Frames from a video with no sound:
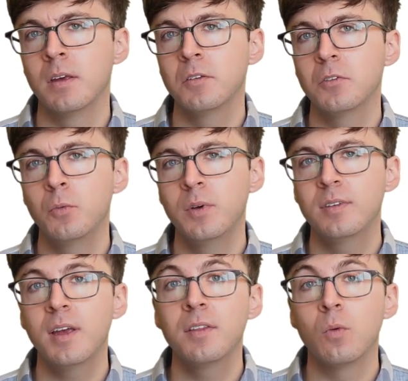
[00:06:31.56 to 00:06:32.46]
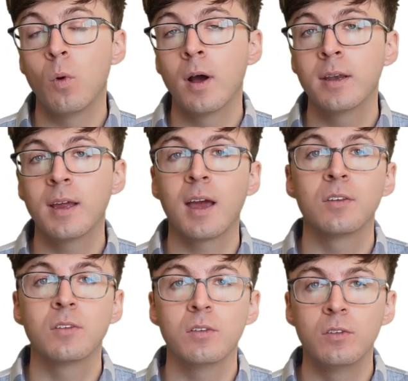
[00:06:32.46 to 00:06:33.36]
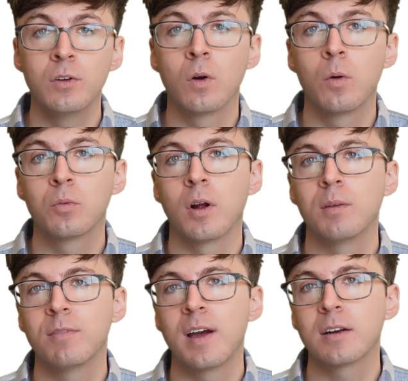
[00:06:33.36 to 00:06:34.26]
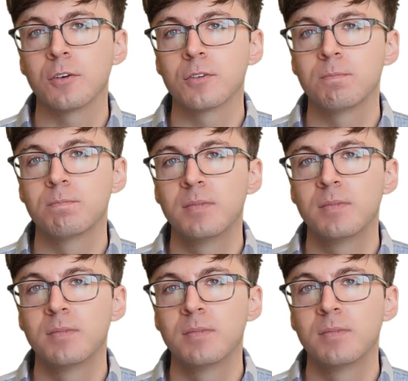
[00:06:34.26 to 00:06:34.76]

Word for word: So we say that 1 has 0 prime factors.